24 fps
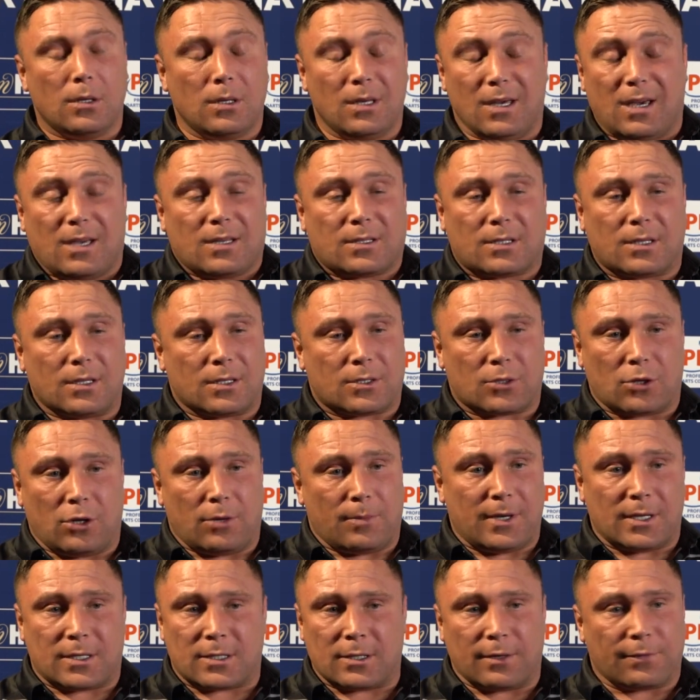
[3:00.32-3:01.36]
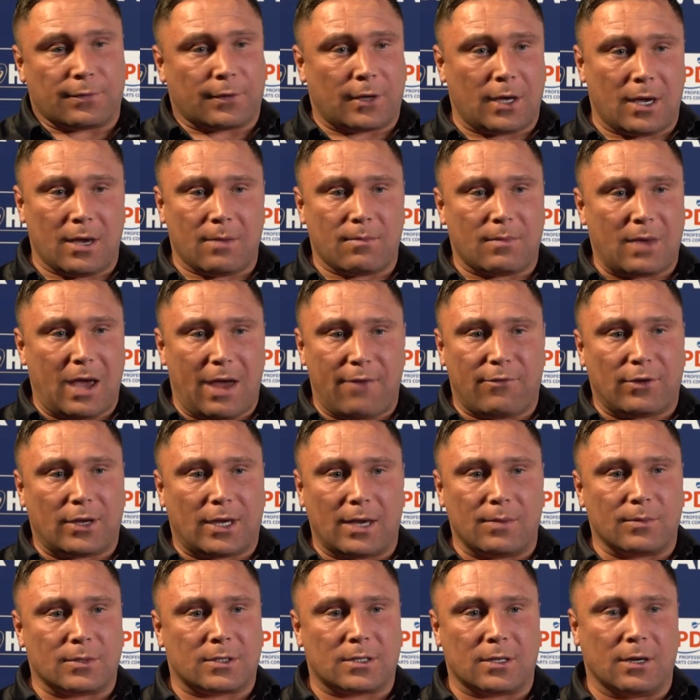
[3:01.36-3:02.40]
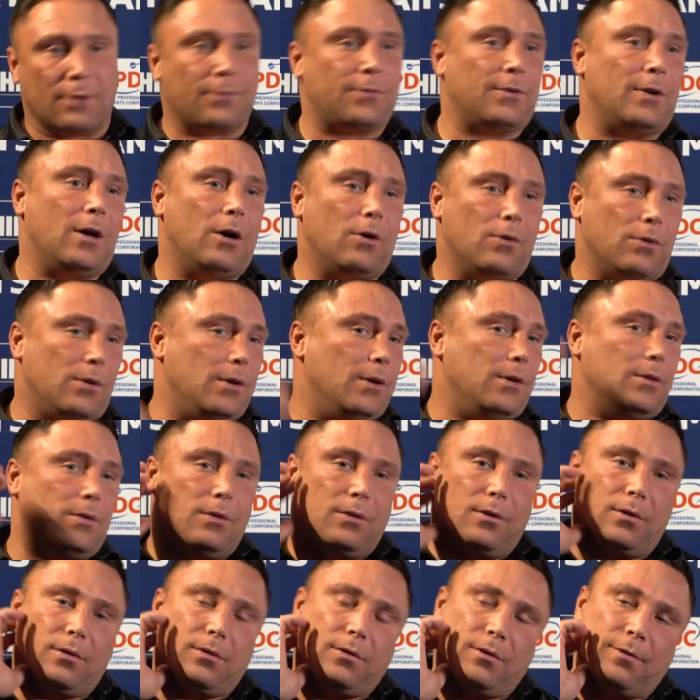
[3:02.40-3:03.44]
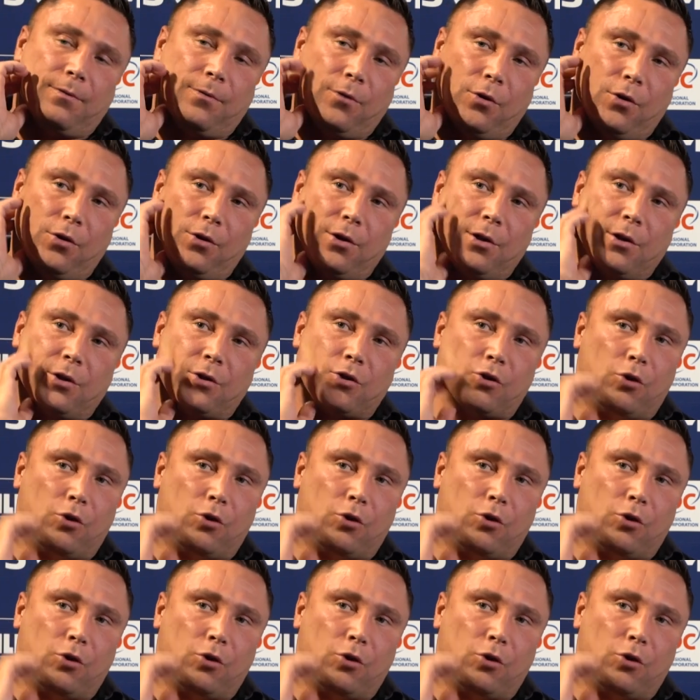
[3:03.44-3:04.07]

Yes, it's going to be a tough game. Every game's tough now, the further in the